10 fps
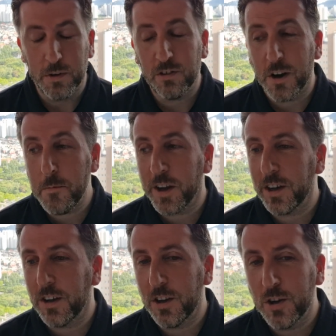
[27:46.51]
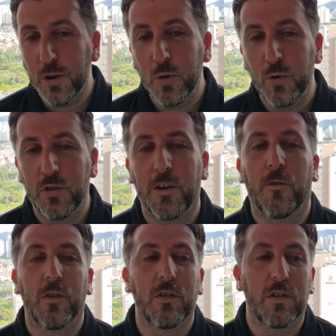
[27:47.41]
It's going to make a huge
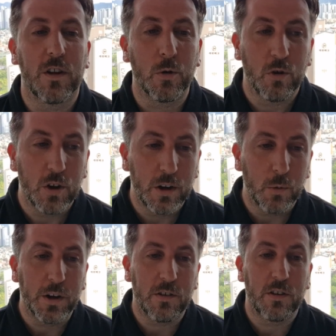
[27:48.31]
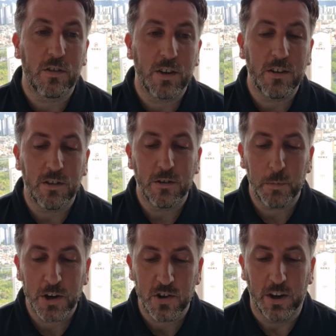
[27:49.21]
difference in those early weeks of the season,
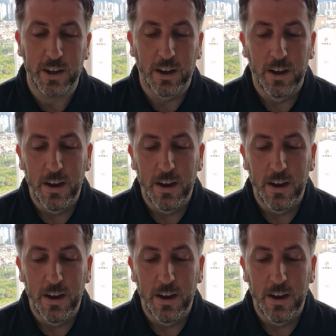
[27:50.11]
especially.